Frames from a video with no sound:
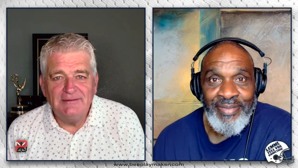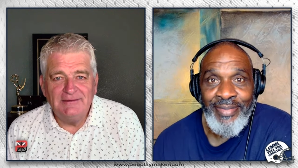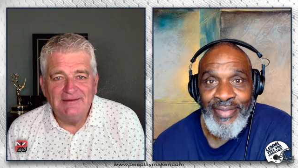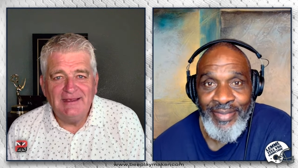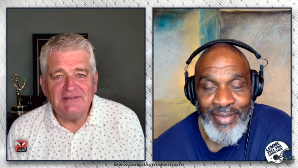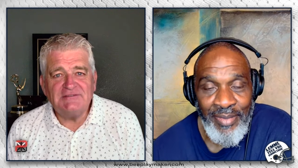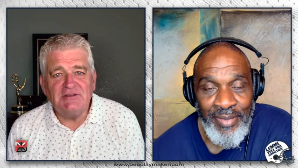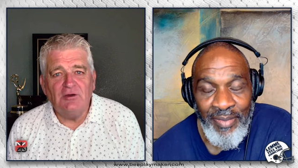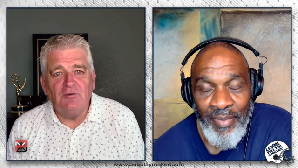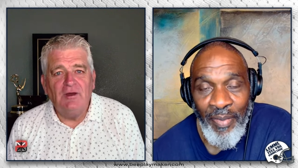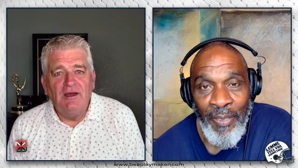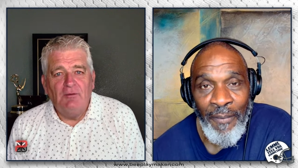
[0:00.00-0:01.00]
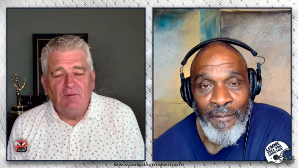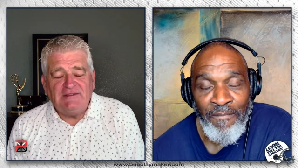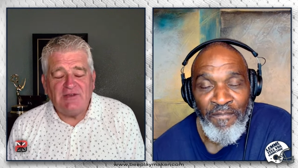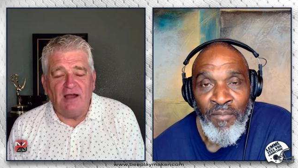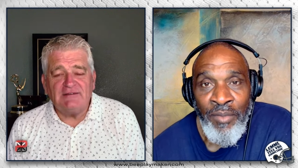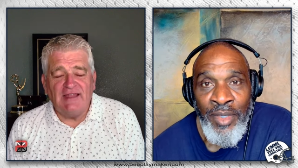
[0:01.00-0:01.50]
Speaker 1: Yeah, so we
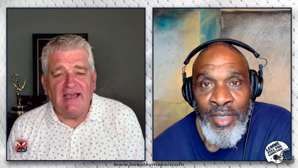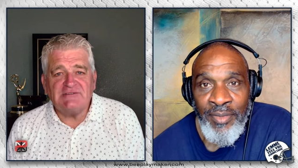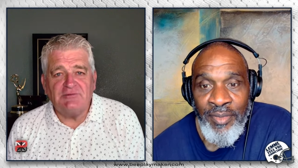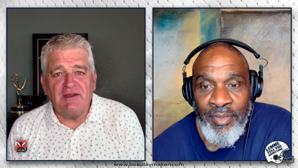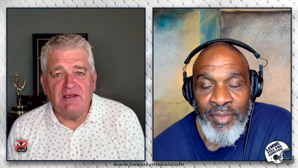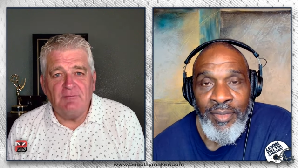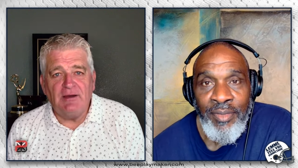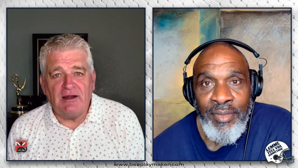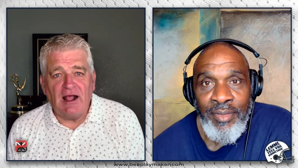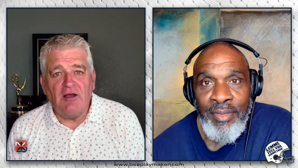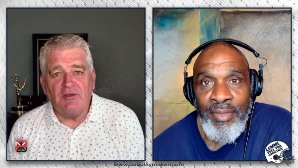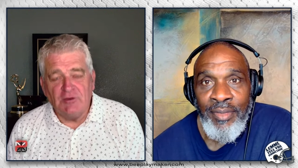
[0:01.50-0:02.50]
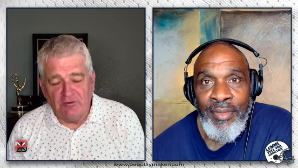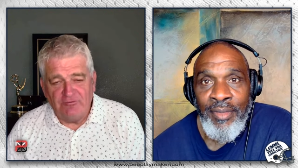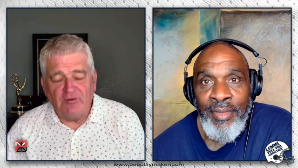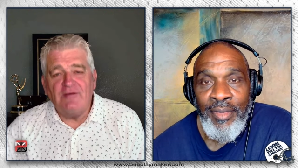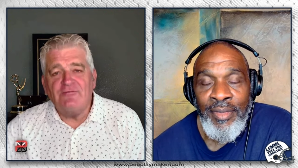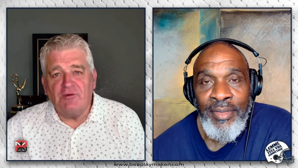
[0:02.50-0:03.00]
talked last week about how your
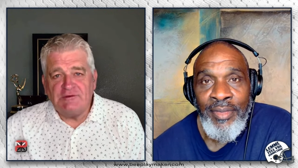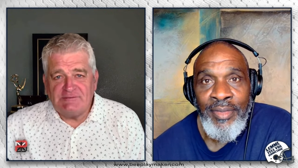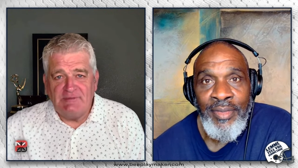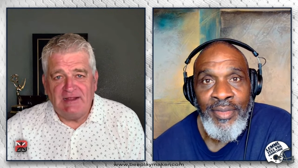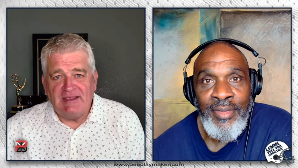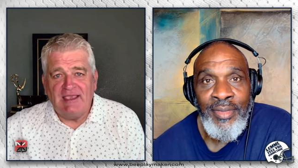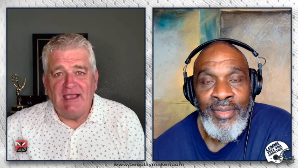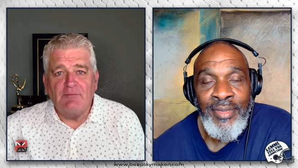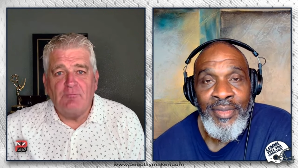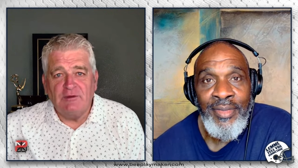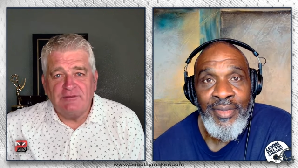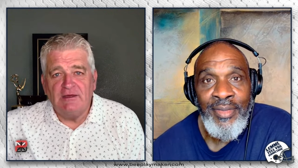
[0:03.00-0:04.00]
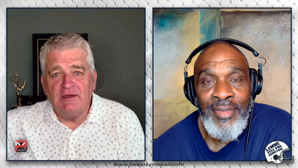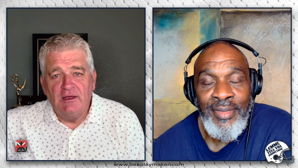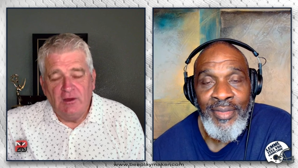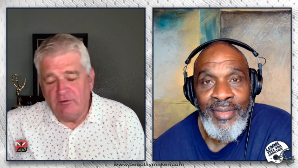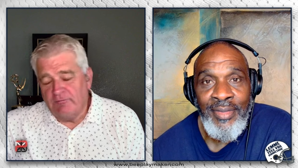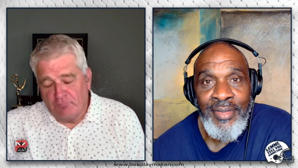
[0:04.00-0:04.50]
very first mini camp with the
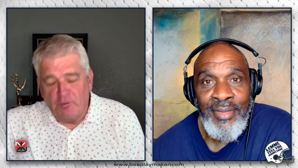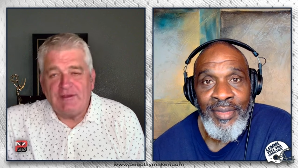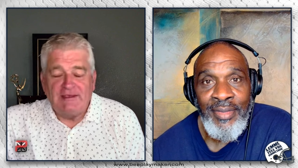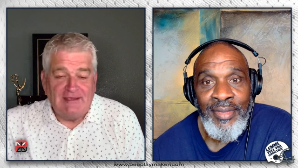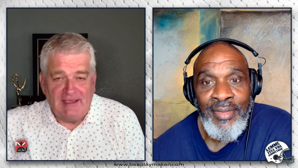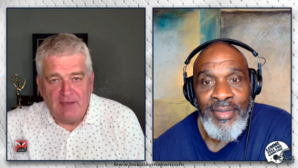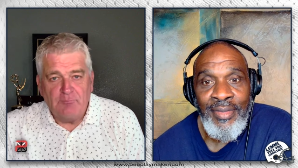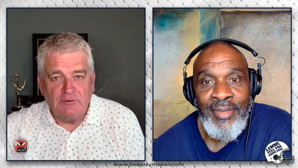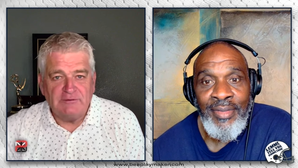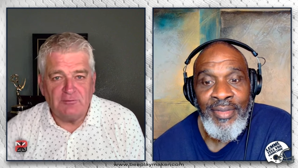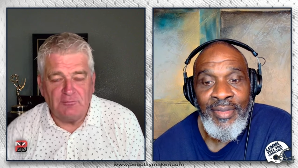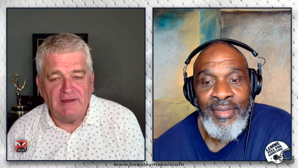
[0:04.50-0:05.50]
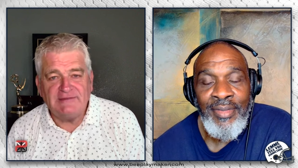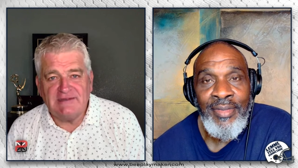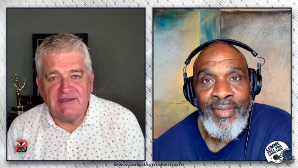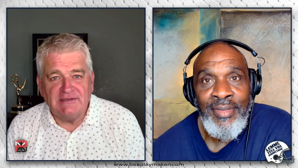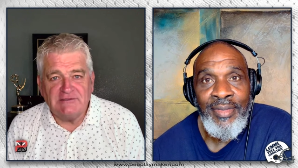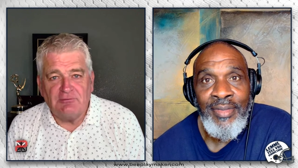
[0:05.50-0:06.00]
or rookie camp with the
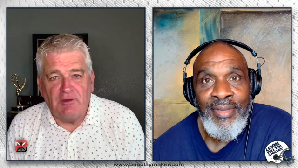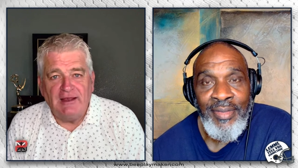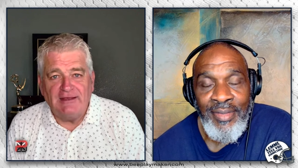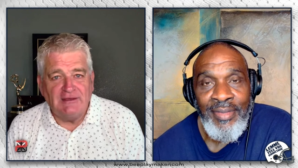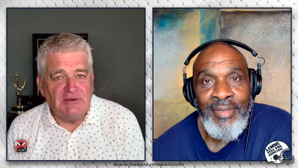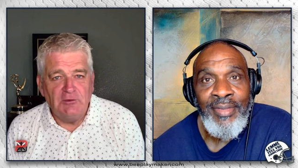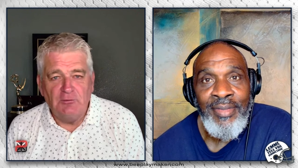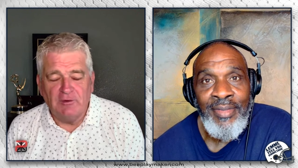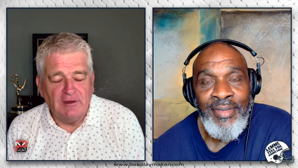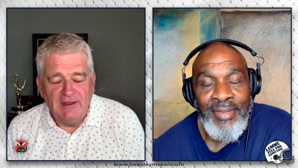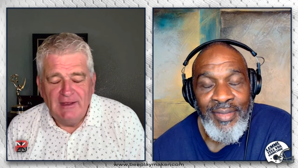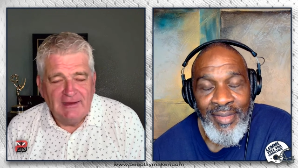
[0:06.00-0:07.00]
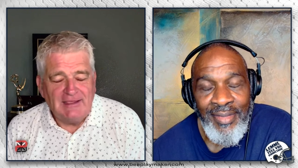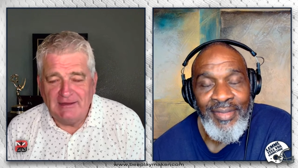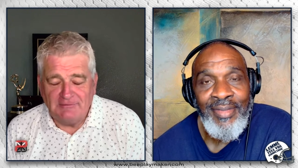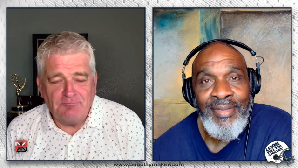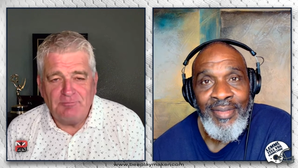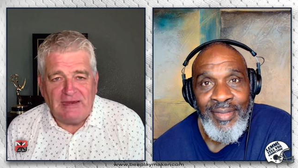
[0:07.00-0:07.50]
Redskins went, and you were
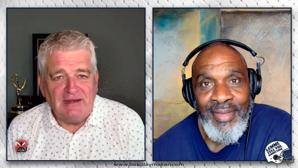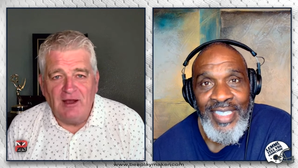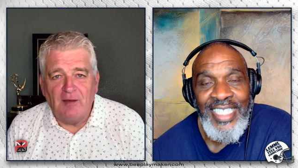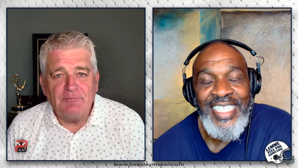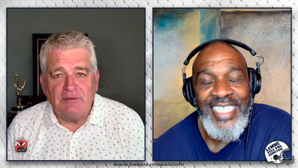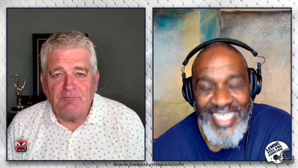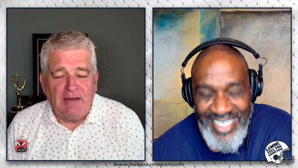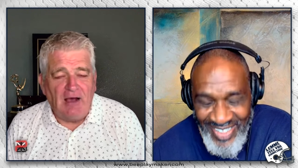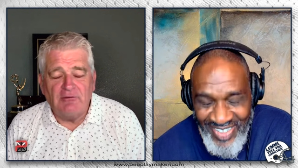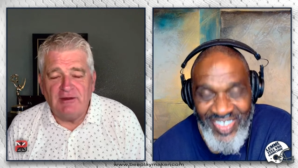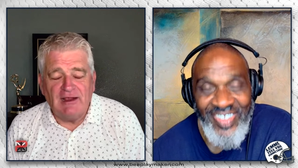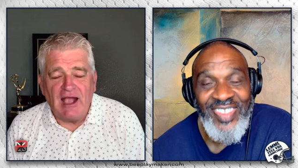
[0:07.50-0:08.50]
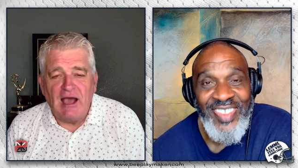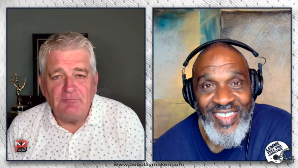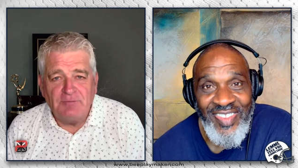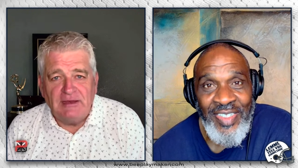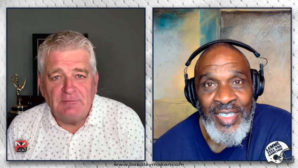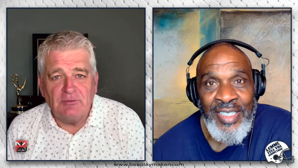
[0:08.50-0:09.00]
getting beat up and pounding
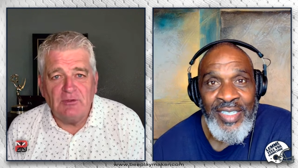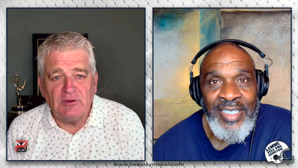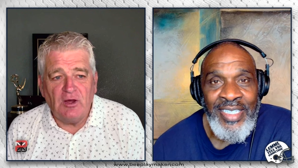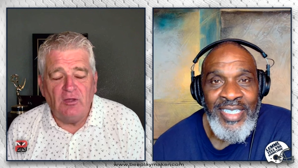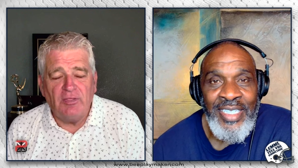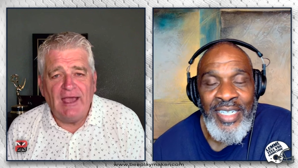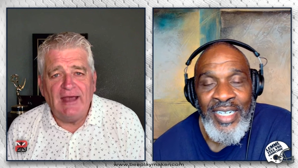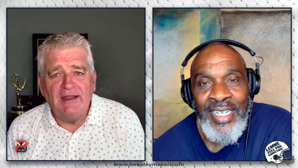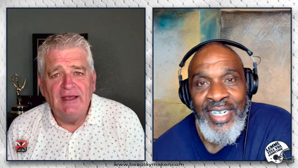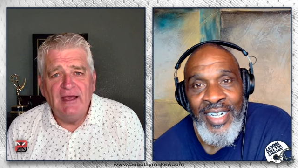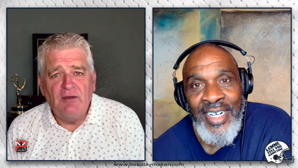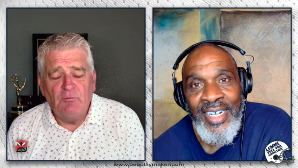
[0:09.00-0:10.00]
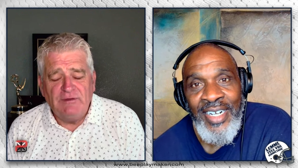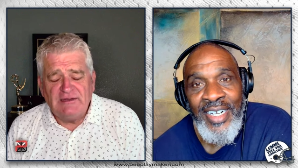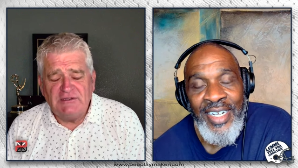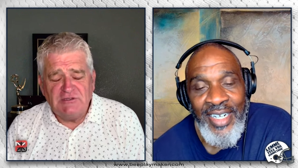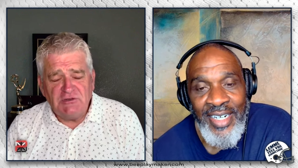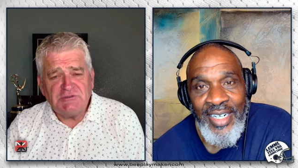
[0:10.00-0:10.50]
on people and all that.
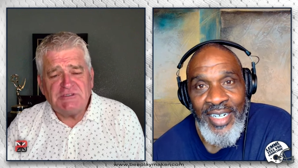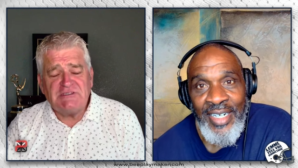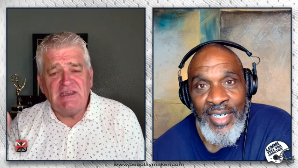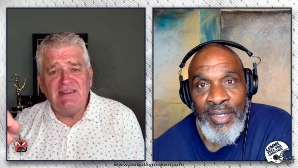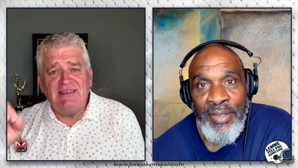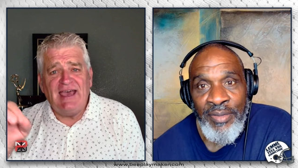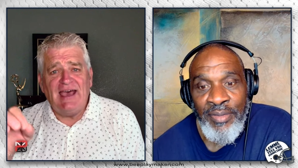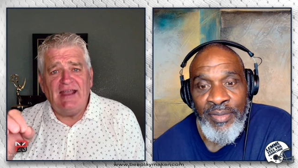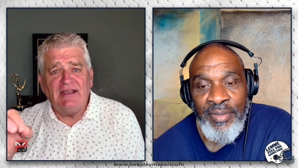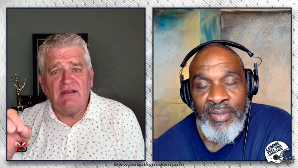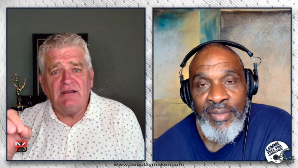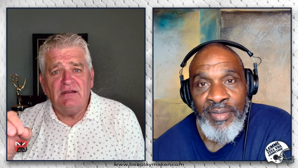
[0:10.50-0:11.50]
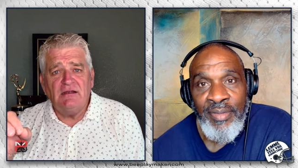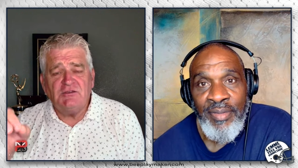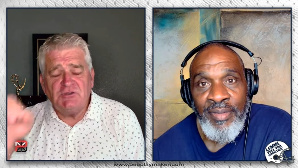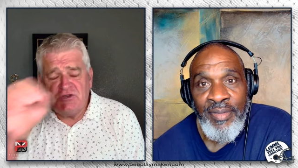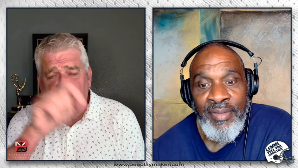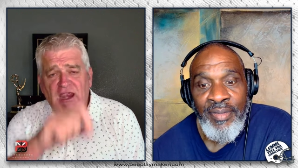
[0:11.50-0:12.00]
Did you see that
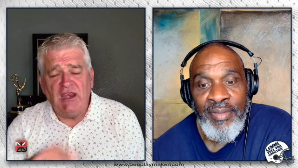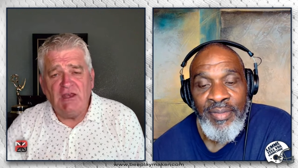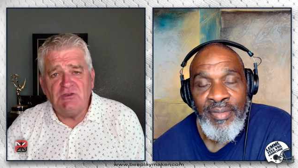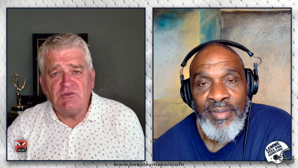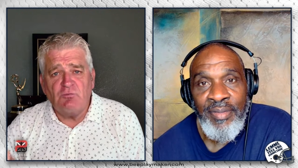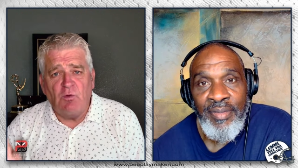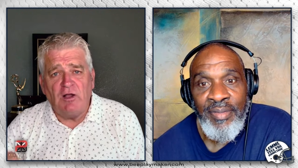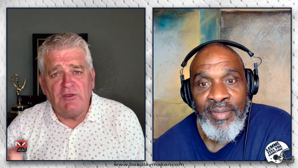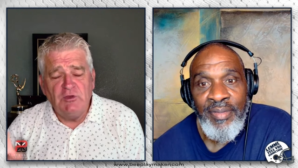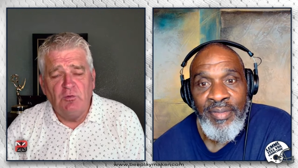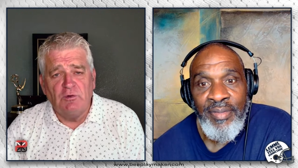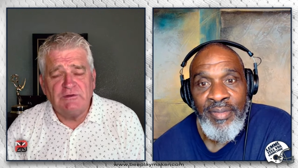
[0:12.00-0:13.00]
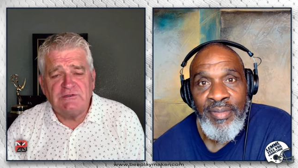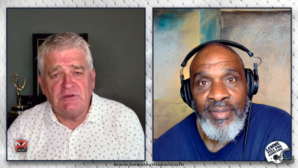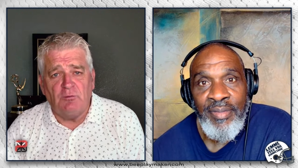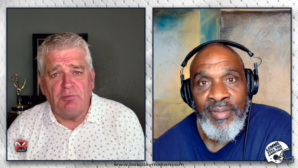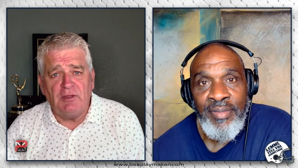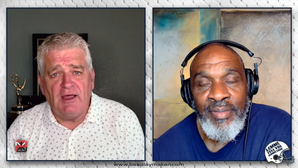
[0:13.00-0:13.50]
change while you were
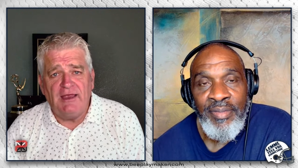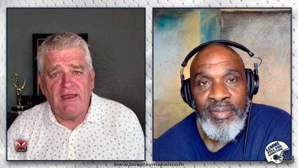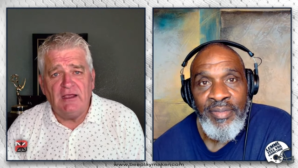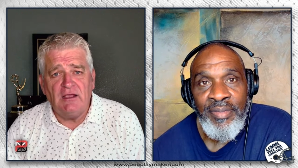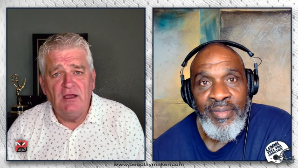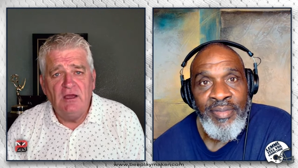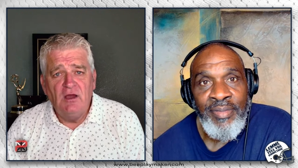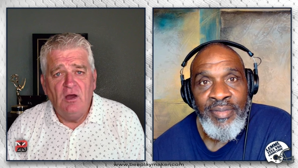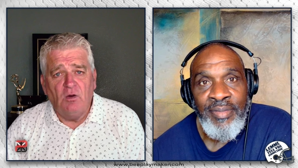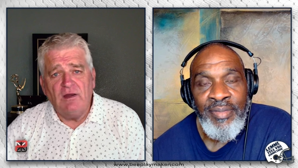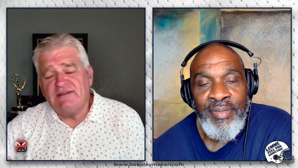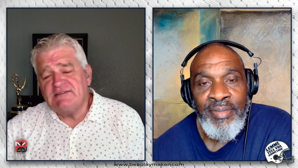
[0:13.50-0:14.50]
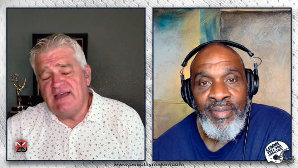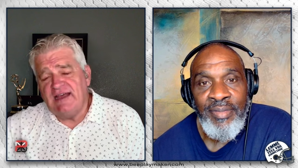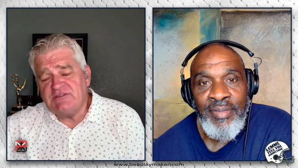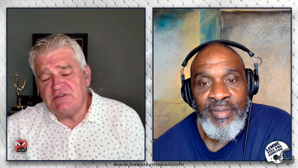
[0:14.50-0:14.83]
still playing, or has that